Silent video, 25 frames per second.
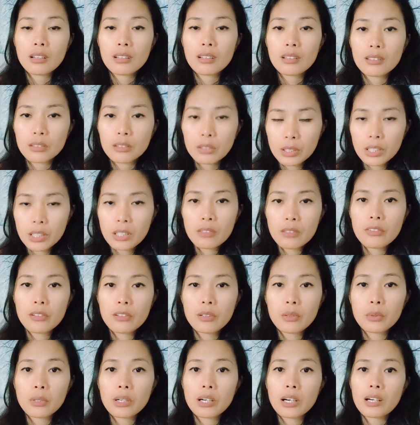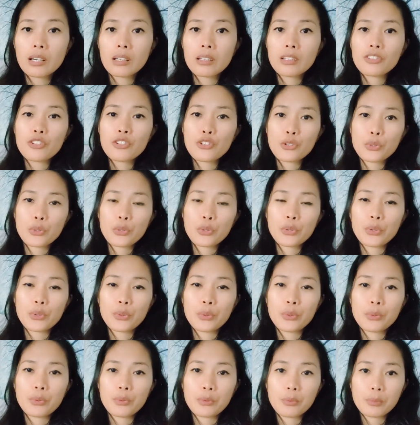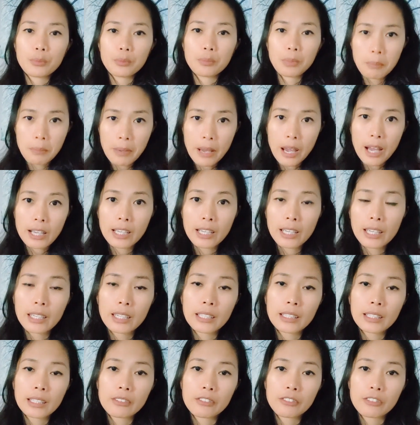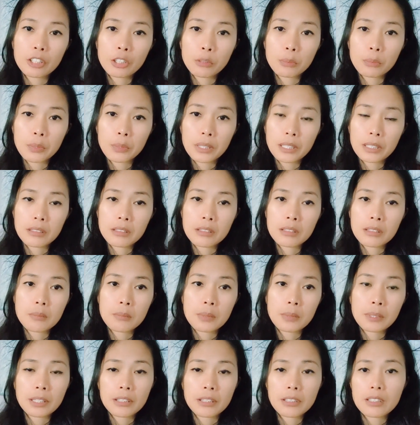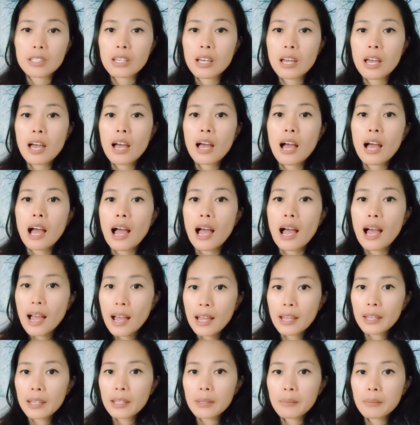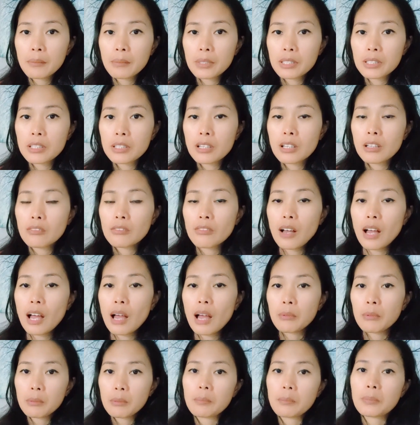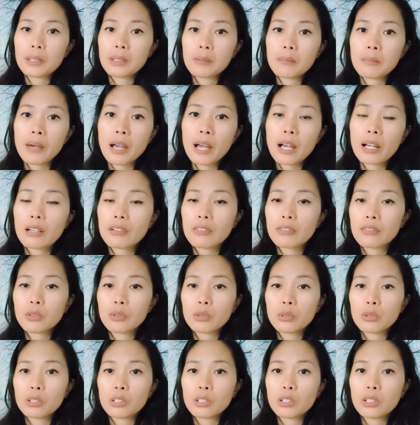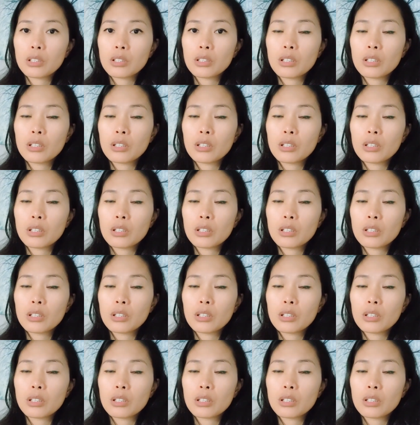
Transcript: looking forward to be back in the Philippines, because I myself haven't been back for